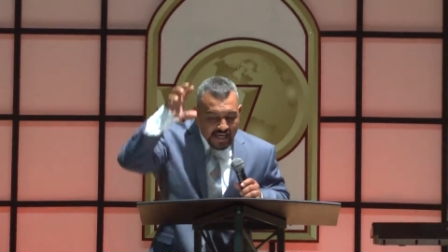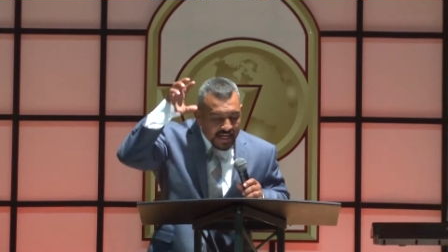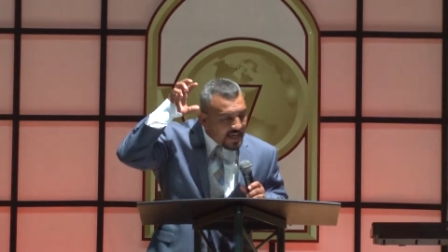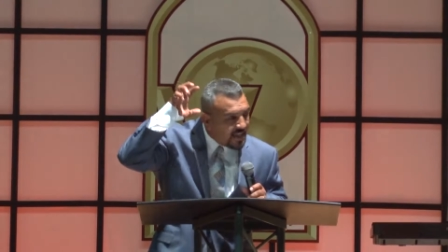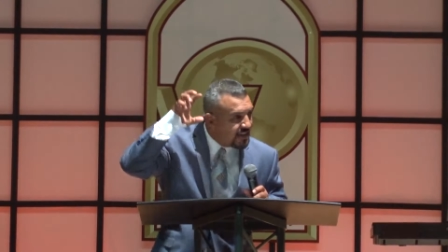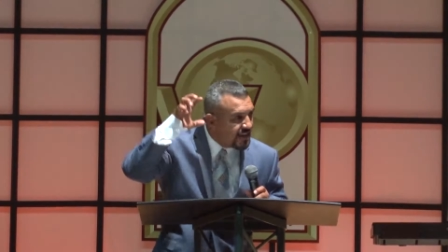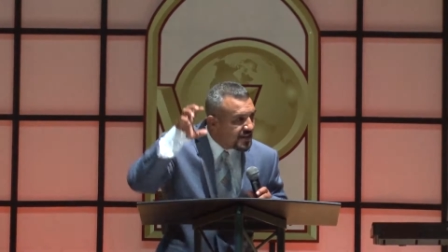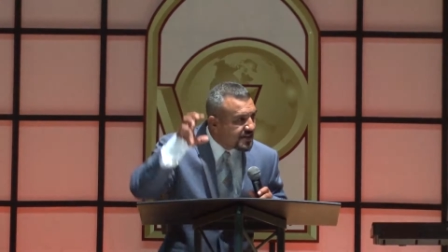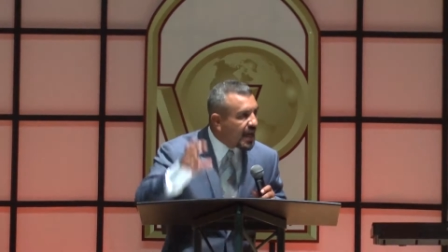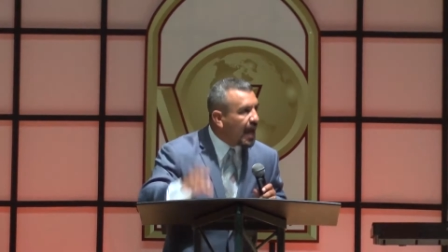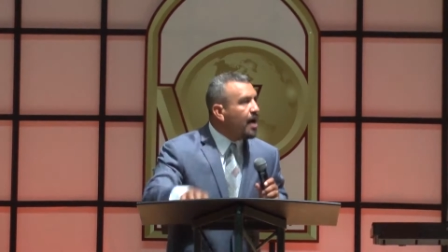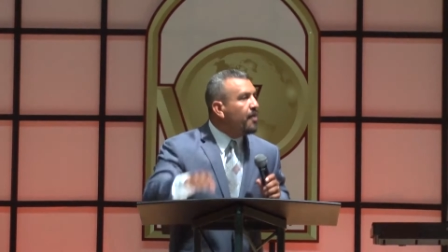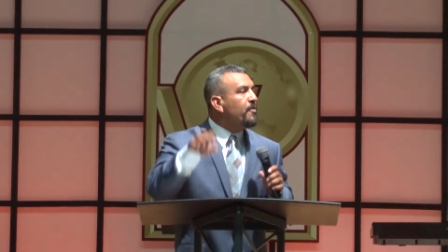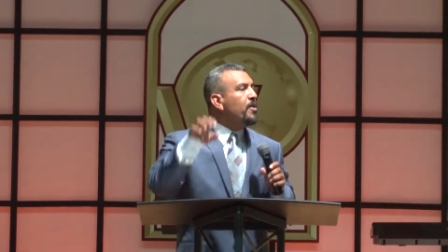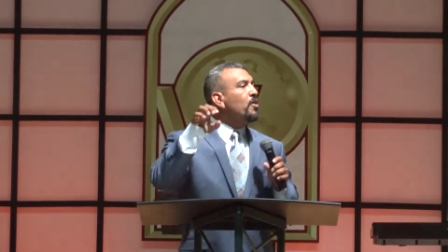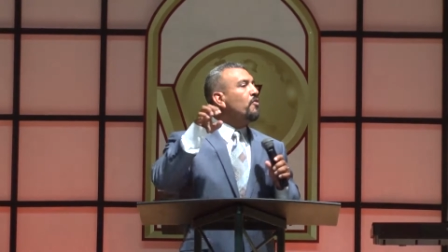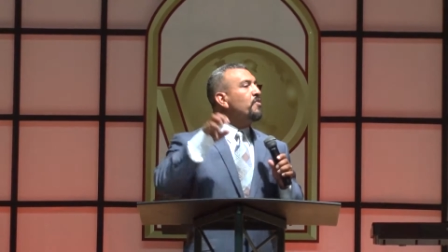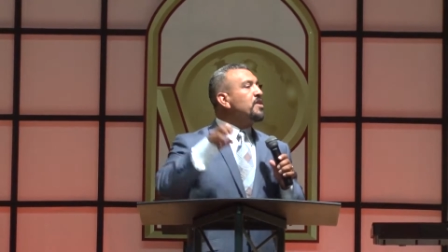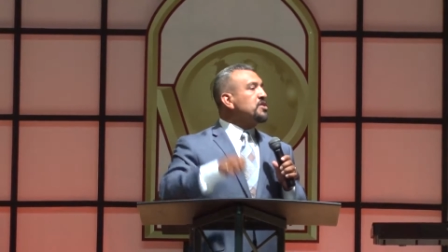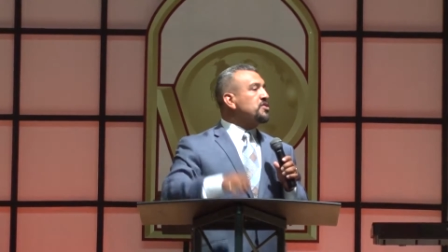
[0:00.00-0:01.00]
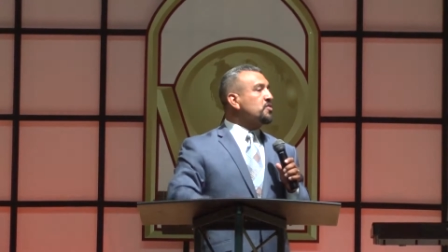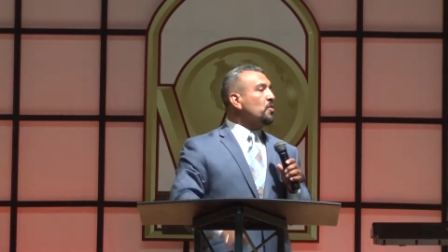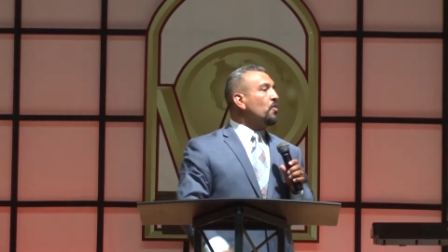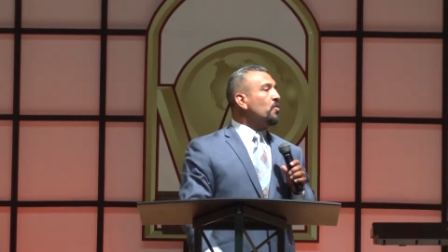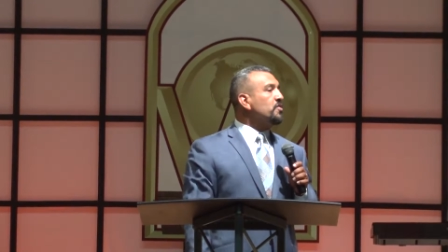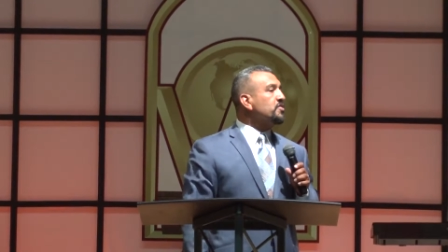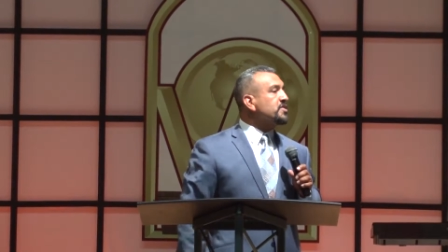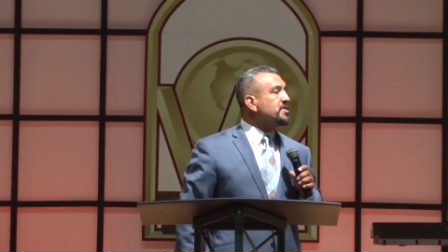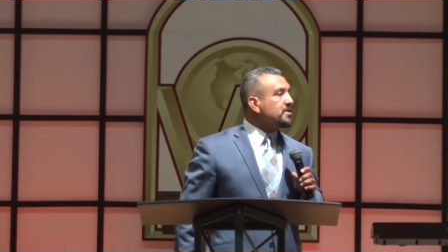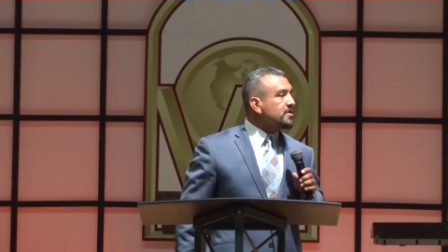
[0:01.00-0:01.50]
in this area of
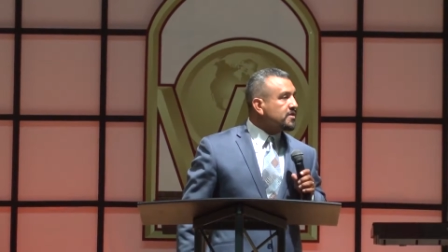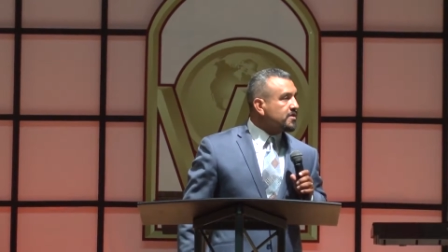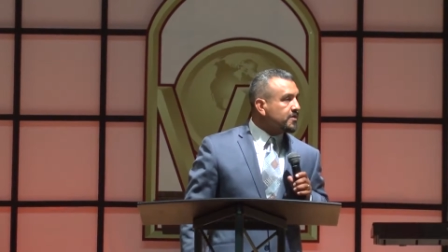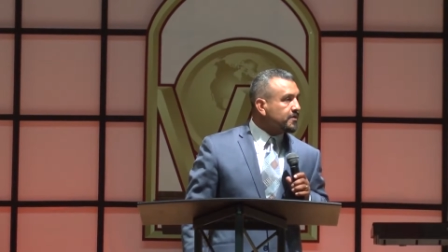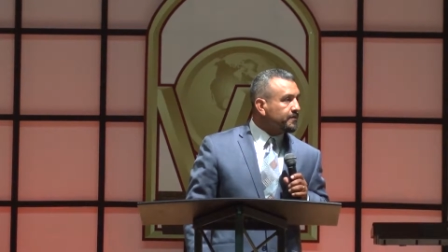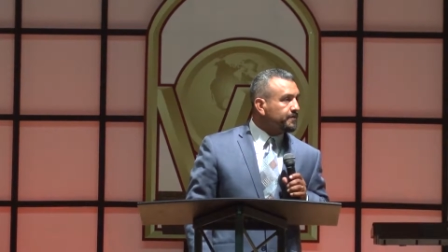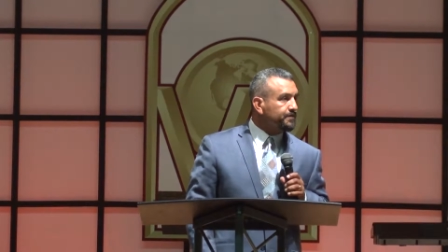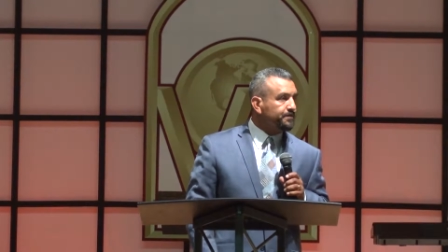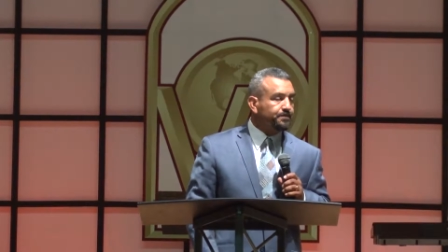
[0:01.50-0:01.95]
resources.